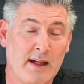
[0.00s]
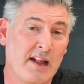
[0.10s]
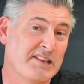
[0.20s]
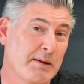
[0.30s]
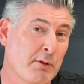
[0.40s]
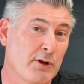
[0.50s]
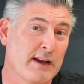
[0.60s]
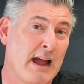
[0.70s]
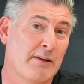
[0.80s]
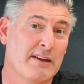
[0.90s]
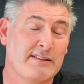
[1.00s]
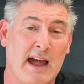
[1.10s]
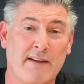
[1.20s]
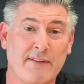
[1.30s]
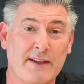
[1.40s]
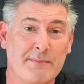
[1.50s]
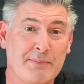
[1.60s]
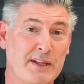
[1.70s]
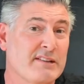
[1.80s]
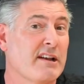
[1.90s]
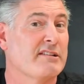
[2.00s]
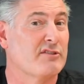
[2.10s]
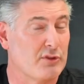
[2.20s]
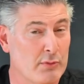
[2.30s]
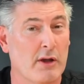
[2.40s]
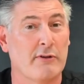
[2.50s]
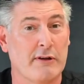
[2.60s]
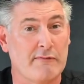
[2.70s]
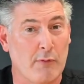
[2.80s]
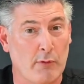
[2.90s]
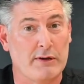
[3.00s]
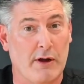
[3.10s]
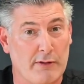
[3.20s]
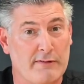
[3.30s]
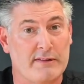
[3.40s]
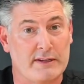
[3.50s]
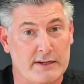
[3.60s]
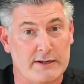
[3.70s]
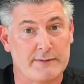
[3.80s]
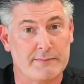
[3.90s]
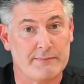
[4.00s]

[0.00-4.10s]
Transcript: A similar account at Daffy is just $240 a year.